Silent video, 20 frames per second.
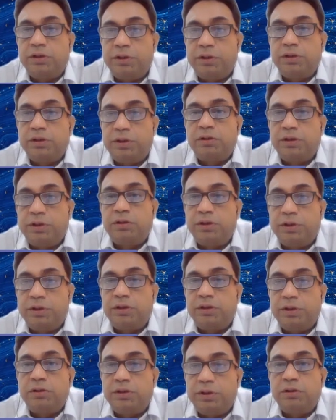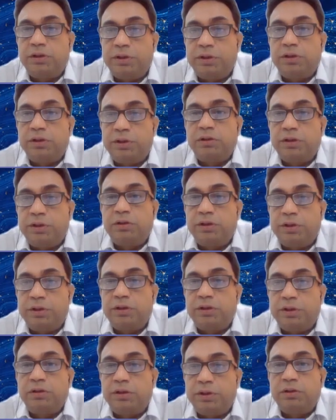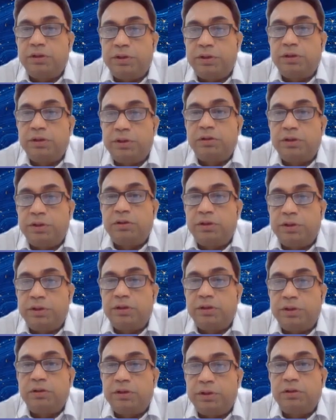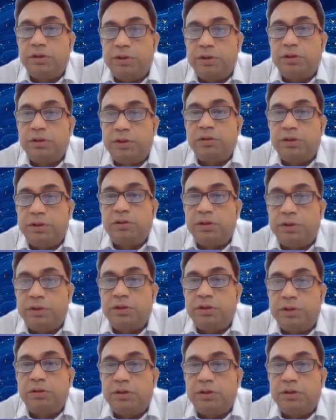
and discounts which are offered by e-commerce platforms